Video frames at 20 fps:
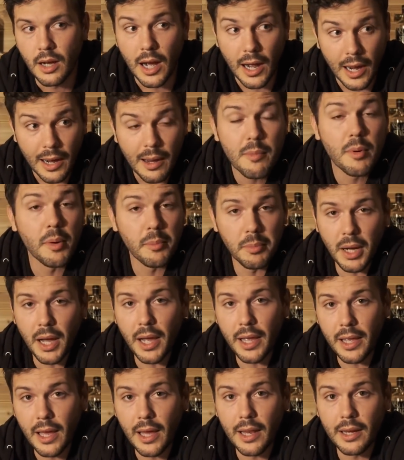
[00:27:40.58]
I'm a
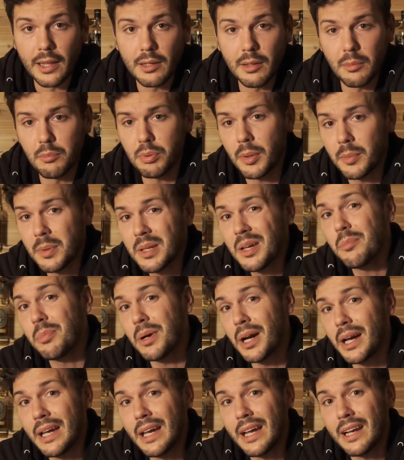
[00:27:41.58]
buy at it. I'm probably a
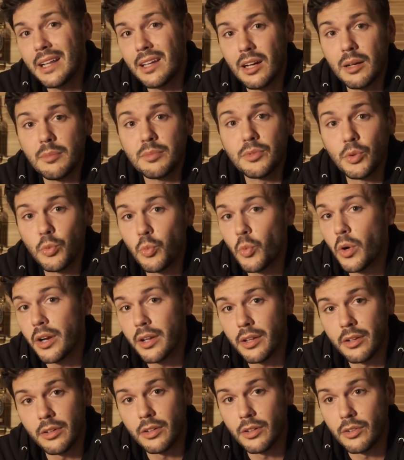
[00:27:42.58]
buy at it up to
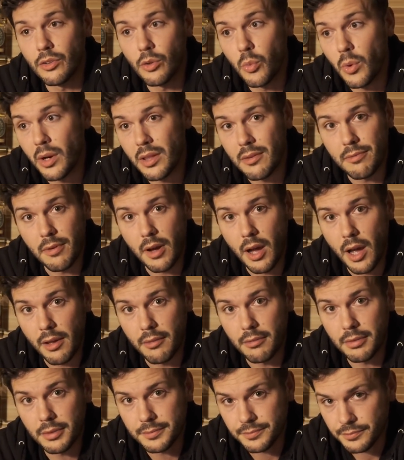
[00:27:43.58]

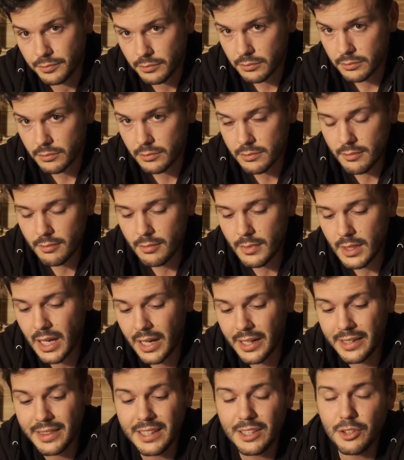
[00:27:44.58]
125.
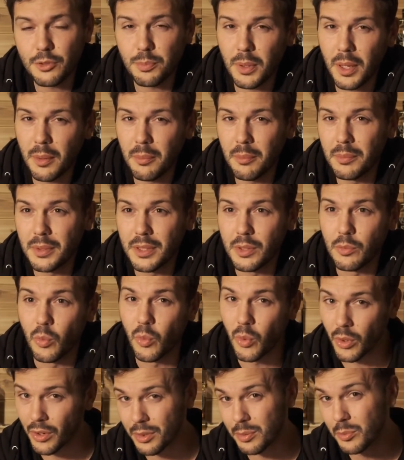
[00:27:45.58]
I think it's probably
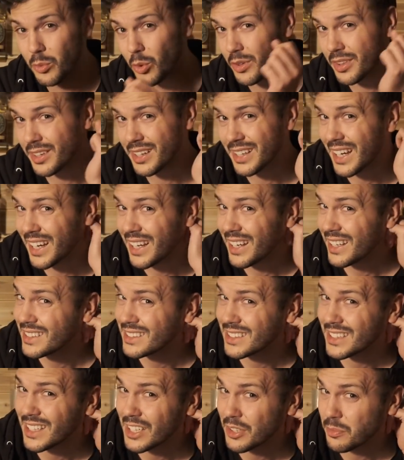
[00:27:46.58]
worth more than that in
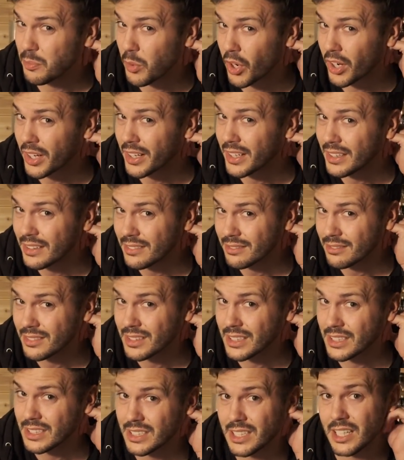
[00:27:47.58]
today's market.
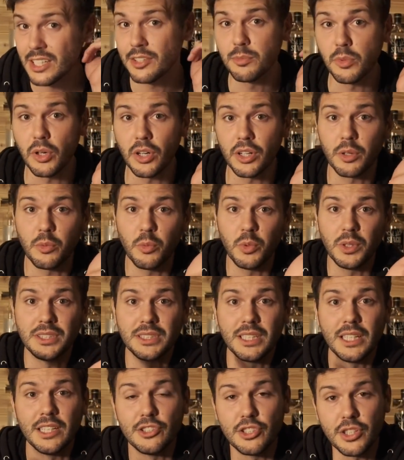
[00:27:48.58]
In today's market, we
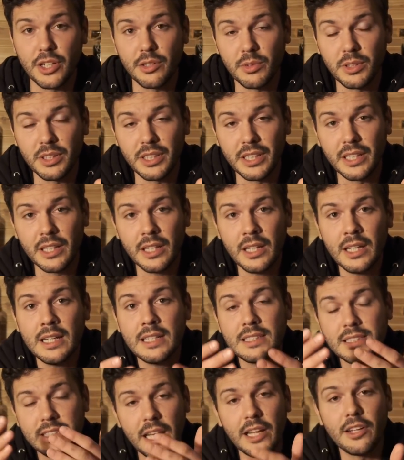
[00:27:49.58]
say generally
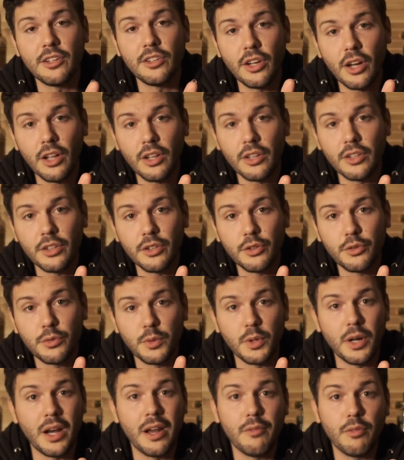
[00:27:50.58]
$10
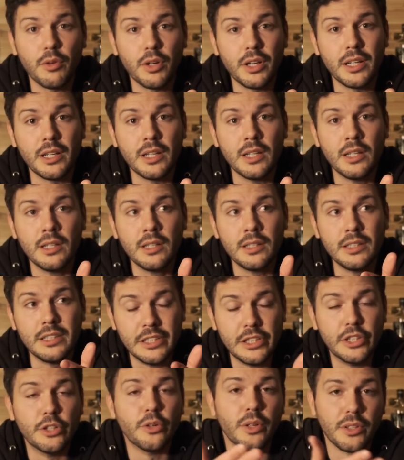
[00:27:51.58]
for every
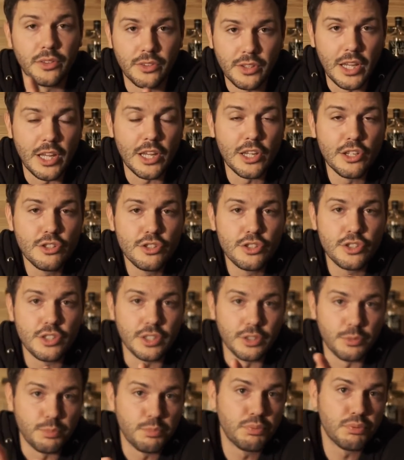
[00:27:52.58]
year it's aged
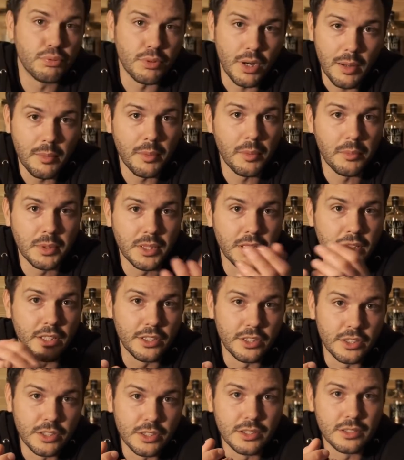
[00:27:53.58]
is probably a
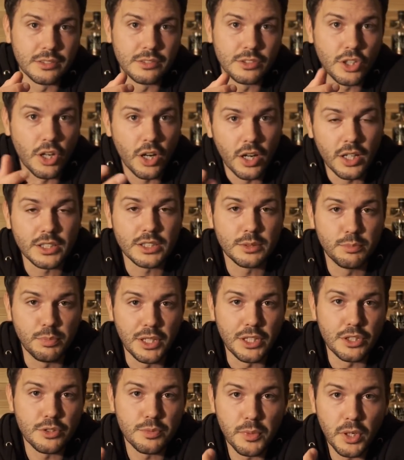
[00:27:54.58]
good cost
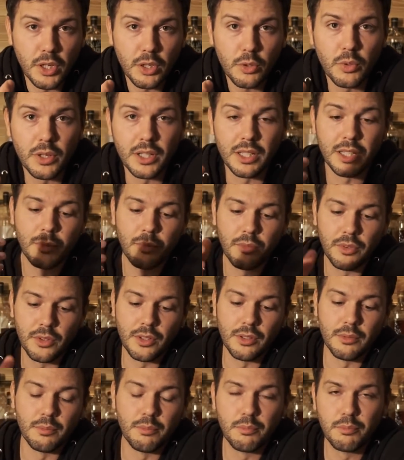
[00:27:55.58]
benchmark when it comes
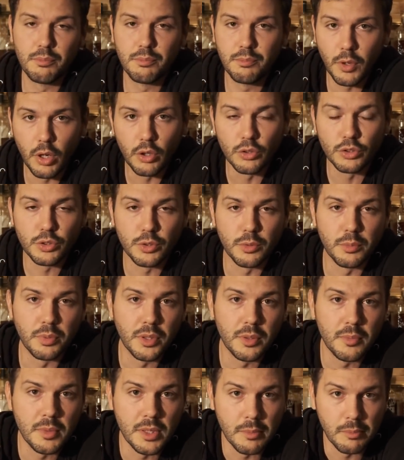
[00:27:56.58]
to ultra
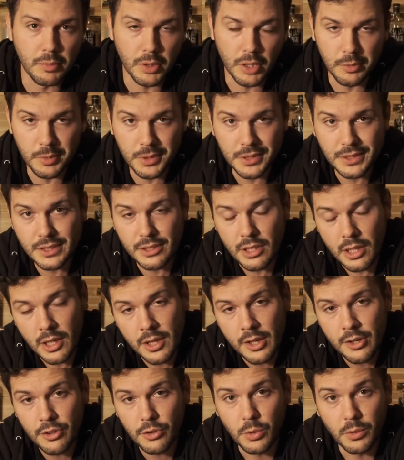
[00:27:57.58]
premium bourbons.
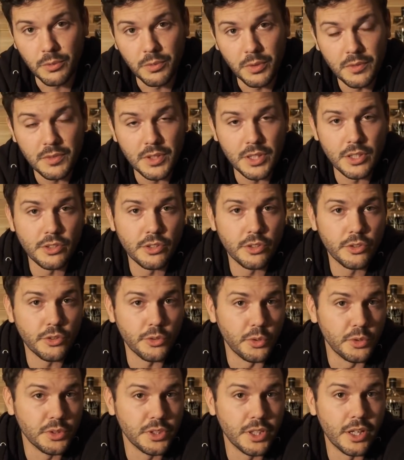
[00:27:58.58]
So at 15 years old,